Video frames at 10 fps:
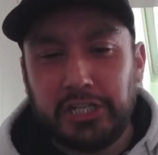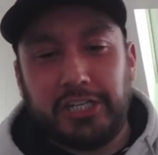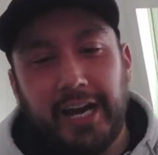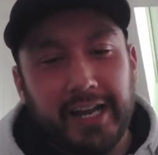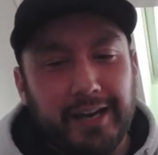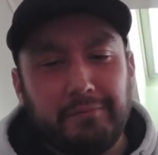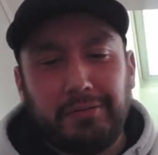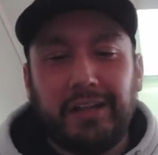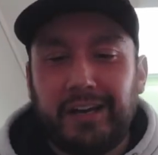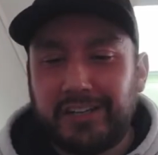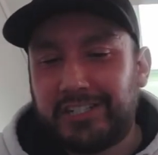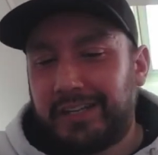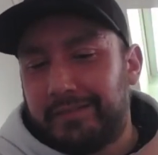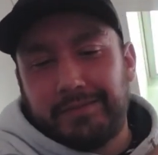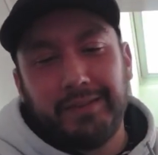shout out, plug,
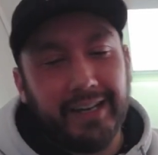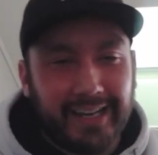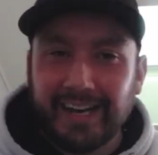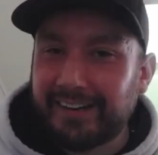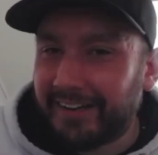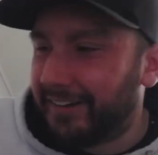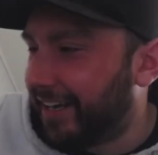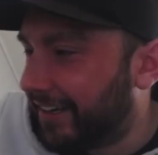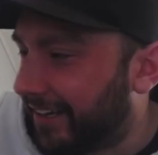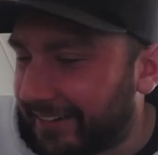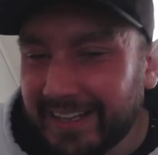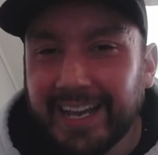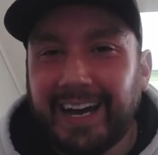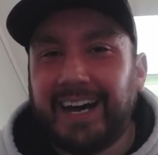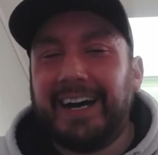shameless plug. I don't know. I don't
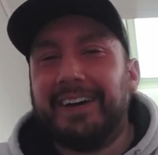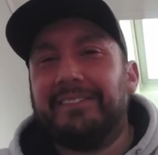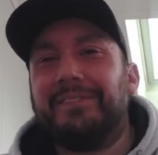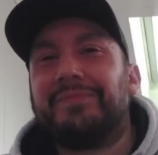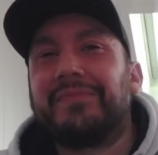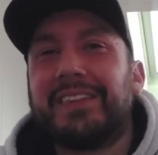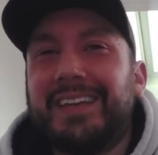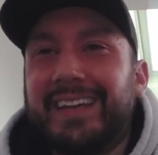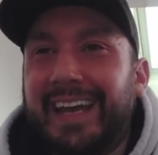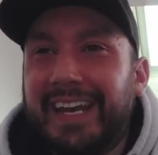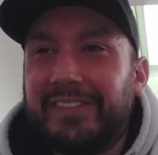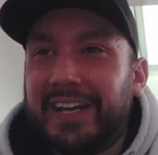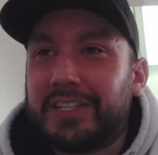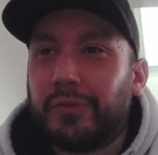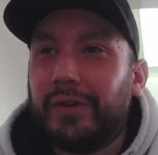know. Um,
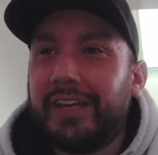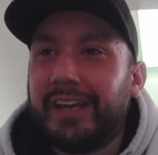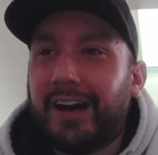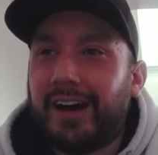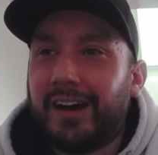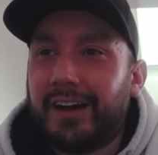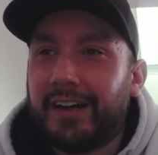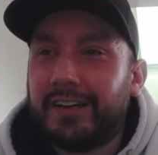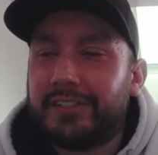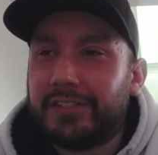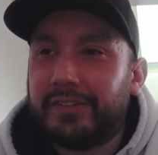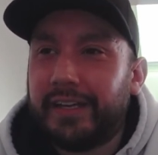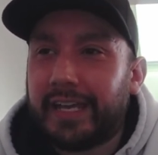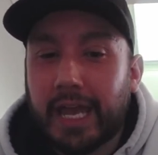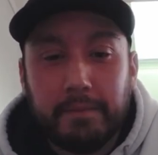anyways, we are
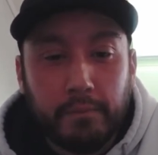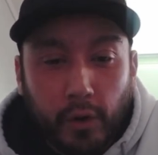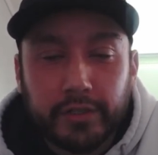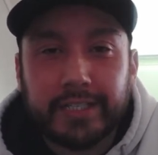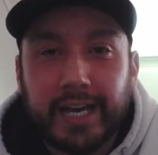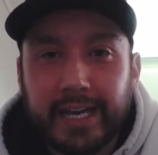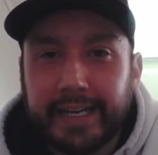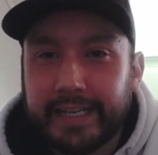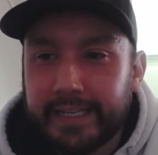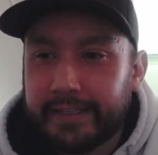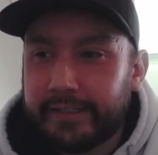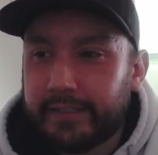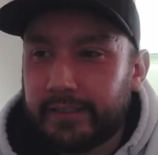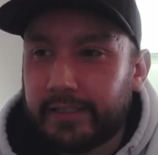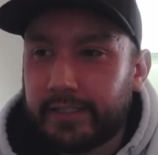doing a multi guild